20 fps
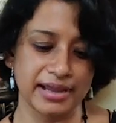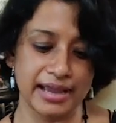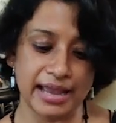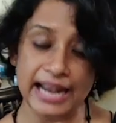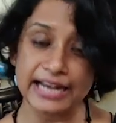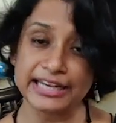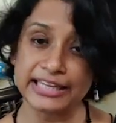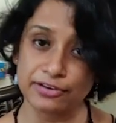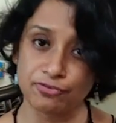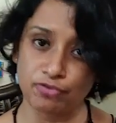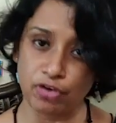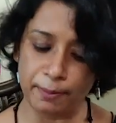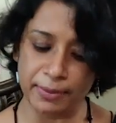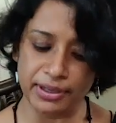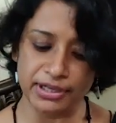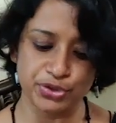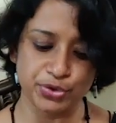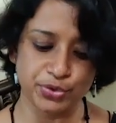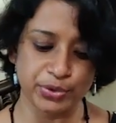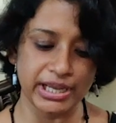
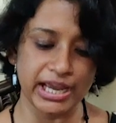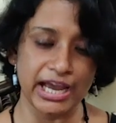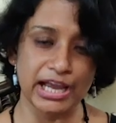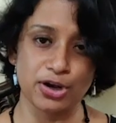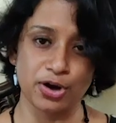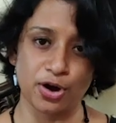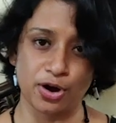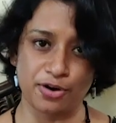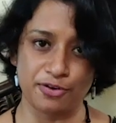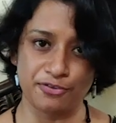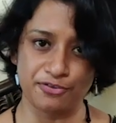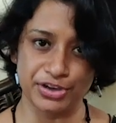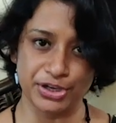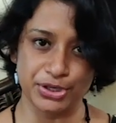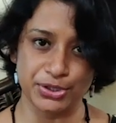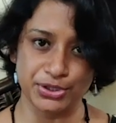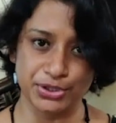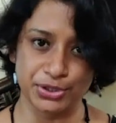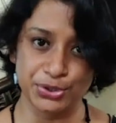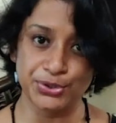anti-inflammatory and lot
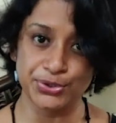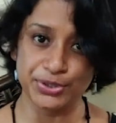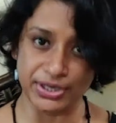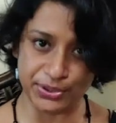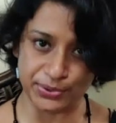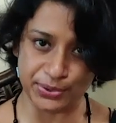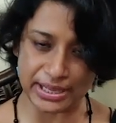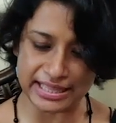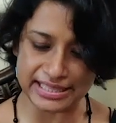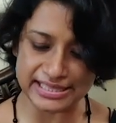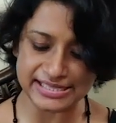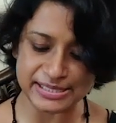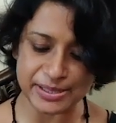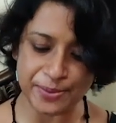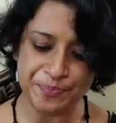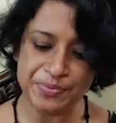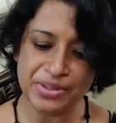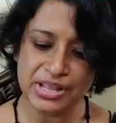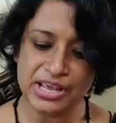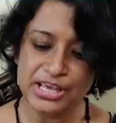of nutrient dense.
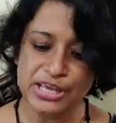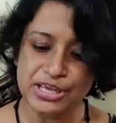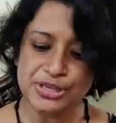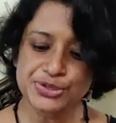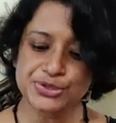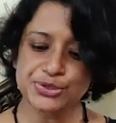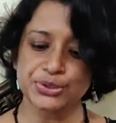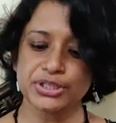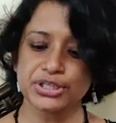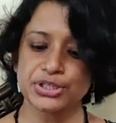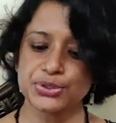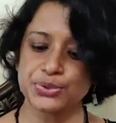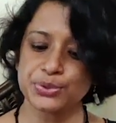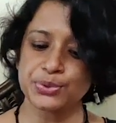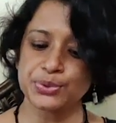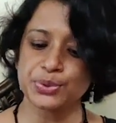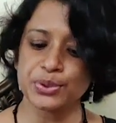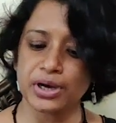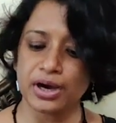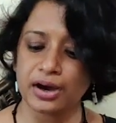So
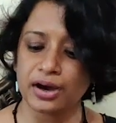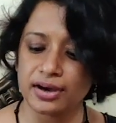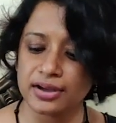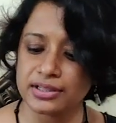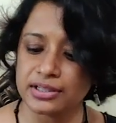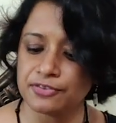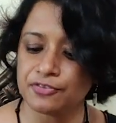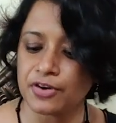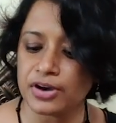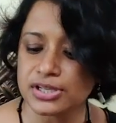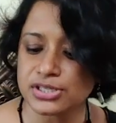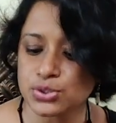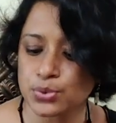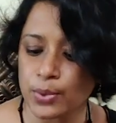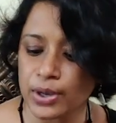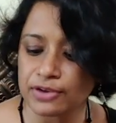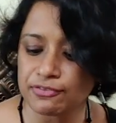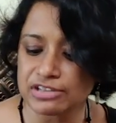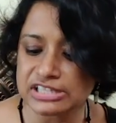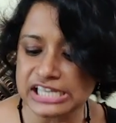the first
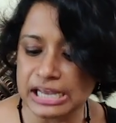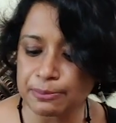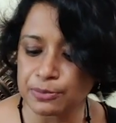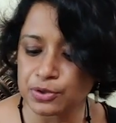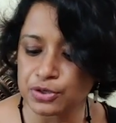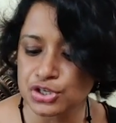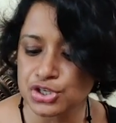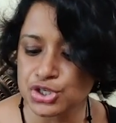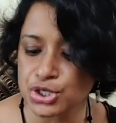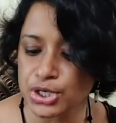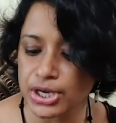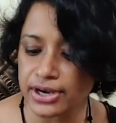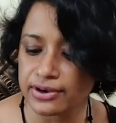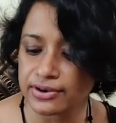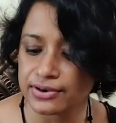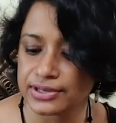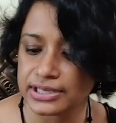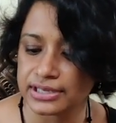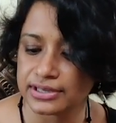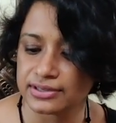one which I'm going to
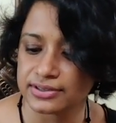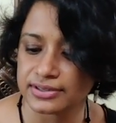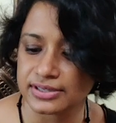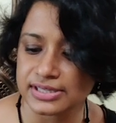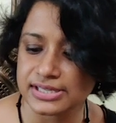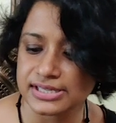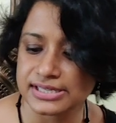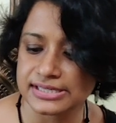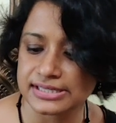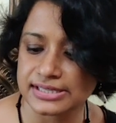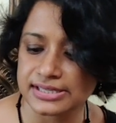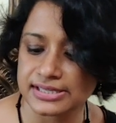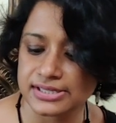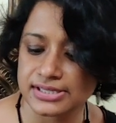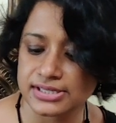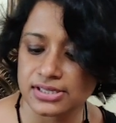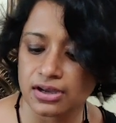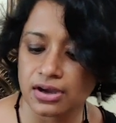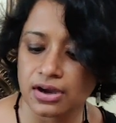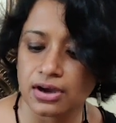share here is
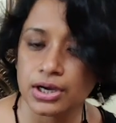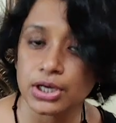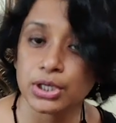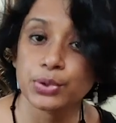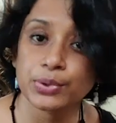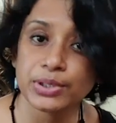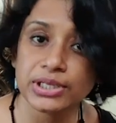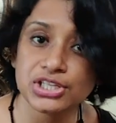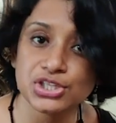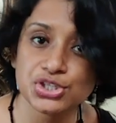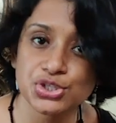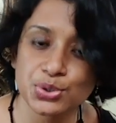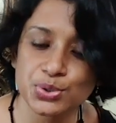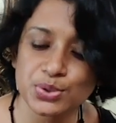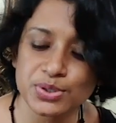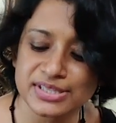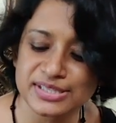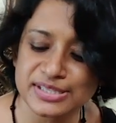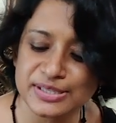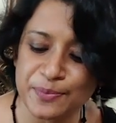this green
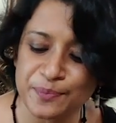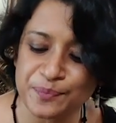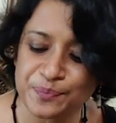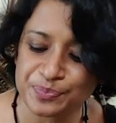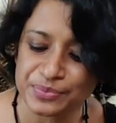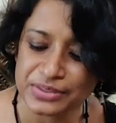juice.